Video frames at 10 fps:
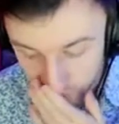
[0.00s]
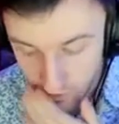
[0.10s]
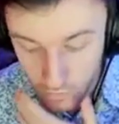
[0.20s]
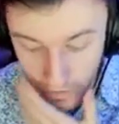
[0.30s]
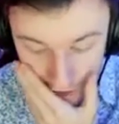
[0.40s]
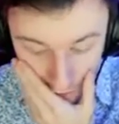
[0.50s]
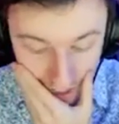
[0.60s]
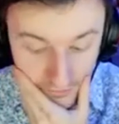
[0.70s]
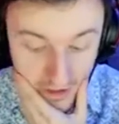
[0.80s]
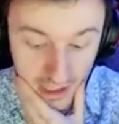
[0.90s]
we do
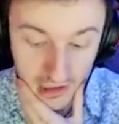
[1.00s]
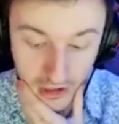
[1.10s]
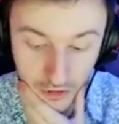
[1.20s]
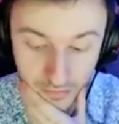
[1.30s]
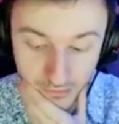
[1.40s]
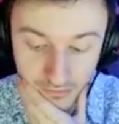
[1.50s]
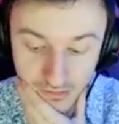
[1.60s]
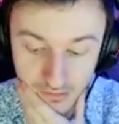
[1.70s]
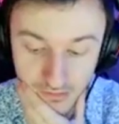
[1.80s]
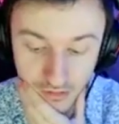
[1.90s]
have Cantaloupe
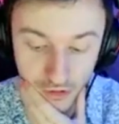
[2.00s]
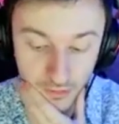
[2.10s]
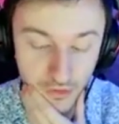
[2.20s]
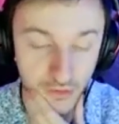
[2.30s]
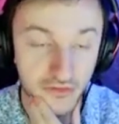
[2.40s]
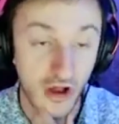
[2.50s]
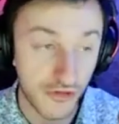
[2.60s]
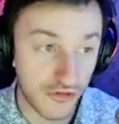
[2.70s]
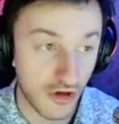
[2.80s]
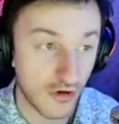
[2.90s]
Coop, who is
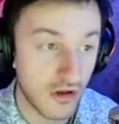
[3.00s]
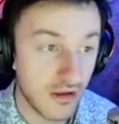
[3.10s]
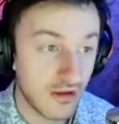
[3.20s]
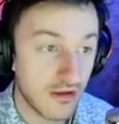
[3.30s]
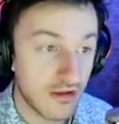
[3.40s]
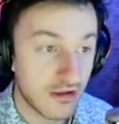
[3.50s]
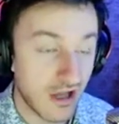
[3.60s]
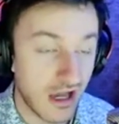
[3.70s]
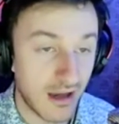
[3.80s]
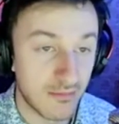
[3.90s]
also
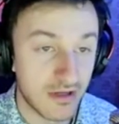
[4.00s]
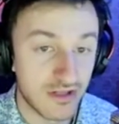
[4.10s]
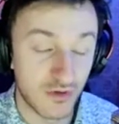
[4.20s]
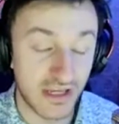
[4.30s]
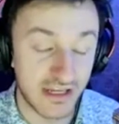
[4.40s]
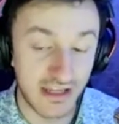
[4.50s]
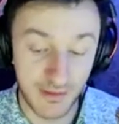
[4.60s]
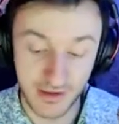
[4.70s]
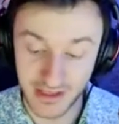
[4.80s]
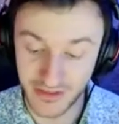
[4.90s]
doing Indie
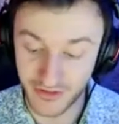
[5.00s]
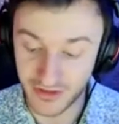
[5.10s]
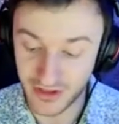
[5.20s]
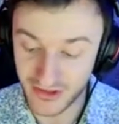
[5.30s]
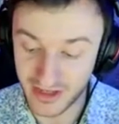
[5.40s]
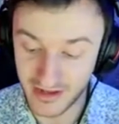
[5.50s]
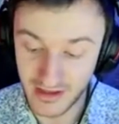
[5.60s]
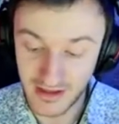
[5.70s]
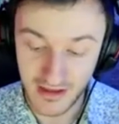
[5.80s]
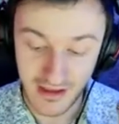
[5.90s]
Gaming League this season.
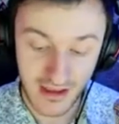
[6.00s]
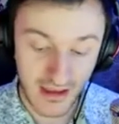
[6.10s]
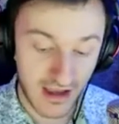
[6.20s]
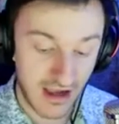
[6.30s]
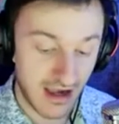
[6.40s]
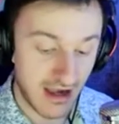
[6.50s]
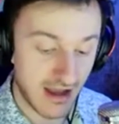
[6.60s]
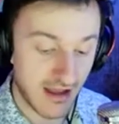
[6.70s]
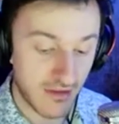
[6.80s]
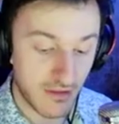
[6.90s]

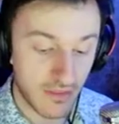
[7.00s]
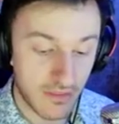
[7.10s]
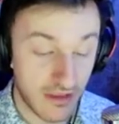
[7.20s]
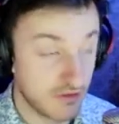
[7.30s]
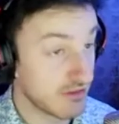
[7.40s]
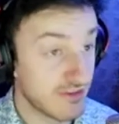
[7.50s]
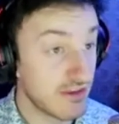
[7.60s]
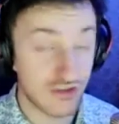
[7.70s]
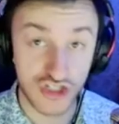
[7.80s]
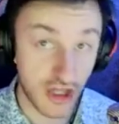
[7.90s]
The
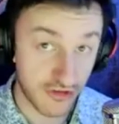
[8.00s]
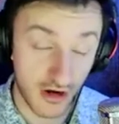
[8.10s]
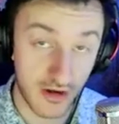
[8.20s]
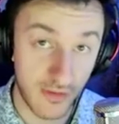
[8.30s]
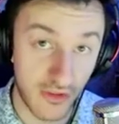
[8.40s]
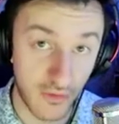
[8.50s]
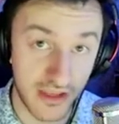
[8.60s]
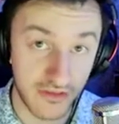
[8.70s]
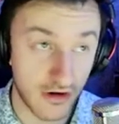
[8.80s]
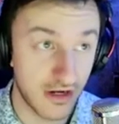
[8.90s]
season just started, by the way.
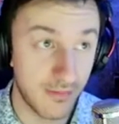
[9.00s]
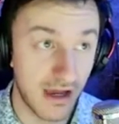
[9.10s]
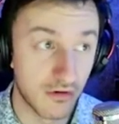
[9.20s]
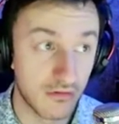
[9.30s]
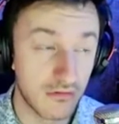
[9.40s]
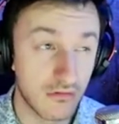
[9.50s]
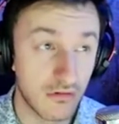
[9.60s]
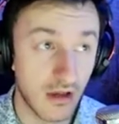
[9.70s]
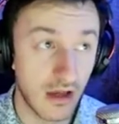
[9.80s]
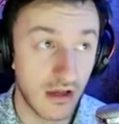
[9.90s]
It started it
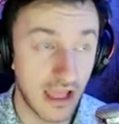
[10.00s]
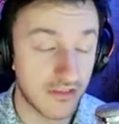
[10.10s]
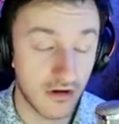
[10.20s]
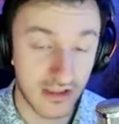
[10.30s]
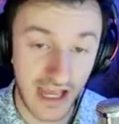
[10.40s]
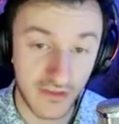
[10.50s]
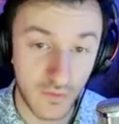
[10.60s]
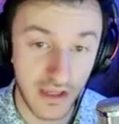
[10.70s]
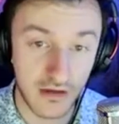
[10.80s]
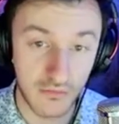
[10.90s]
started last
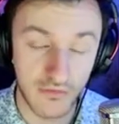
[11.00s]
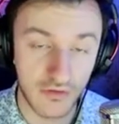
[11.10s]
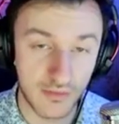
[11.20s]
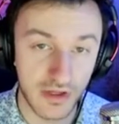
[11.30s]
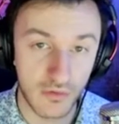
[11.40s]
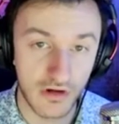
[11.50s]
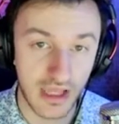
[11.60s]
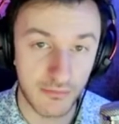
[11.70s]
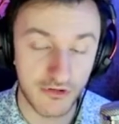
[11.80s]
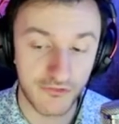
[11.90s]
week. We've only played one
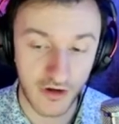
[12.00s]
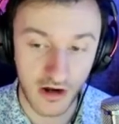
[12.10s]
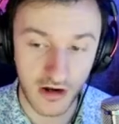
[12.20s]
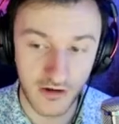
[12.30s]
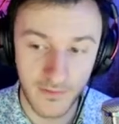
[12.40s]
game so far.